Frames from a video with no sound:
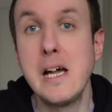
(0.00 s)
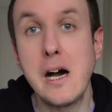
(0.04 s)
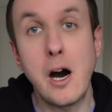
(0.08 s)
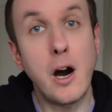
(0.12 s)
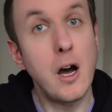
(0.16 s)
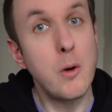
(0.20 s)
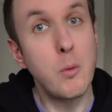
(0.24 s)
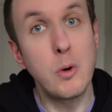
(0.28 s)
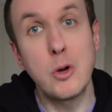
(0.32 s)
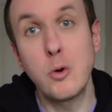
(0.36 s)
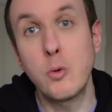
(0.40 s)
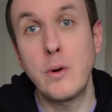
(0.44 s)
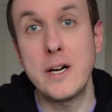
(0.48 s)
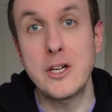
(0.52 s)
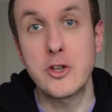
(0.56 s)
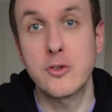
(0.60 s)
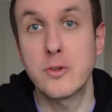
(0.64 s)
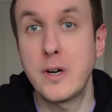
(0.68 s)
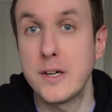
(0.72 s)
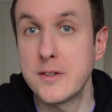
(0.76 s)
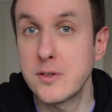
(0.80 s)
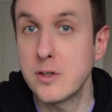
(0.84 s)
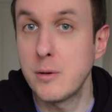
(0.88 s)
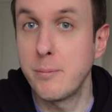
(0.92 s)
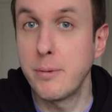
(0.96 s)
I will always
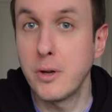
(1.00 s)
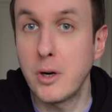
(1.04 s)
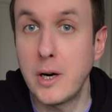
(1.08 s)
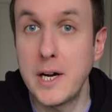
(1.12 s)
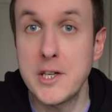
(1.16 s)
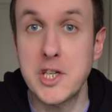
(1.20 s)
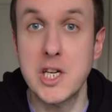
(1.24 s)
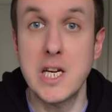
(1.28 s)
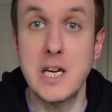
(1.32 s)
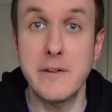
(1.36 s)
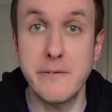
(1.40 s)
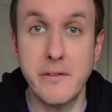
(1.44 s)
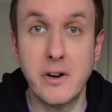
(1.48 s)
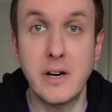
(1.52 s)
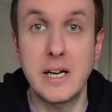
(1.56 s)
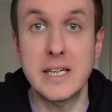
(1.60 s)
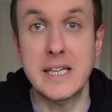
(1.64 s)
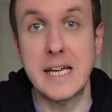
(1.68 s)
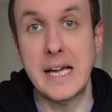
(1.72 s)
try to oblige if I